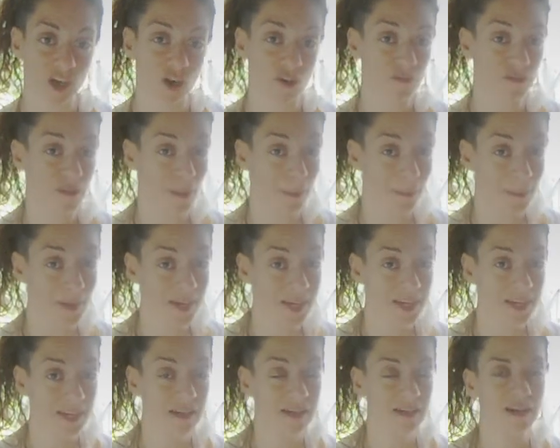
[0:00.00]
of the
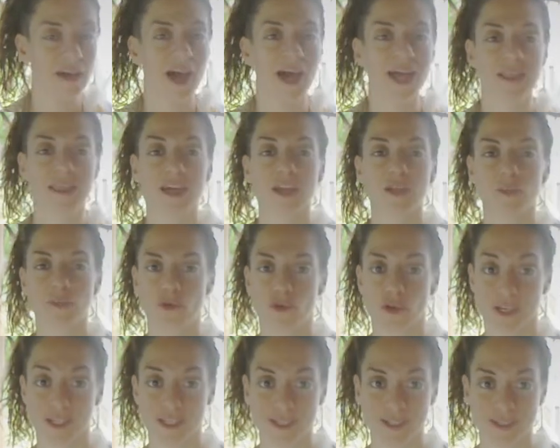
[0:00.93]
being at that
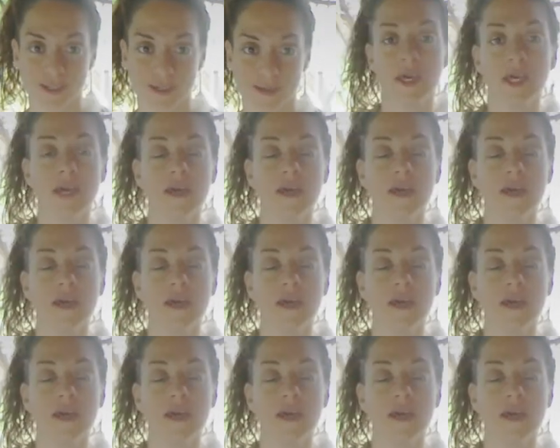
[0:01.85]
point.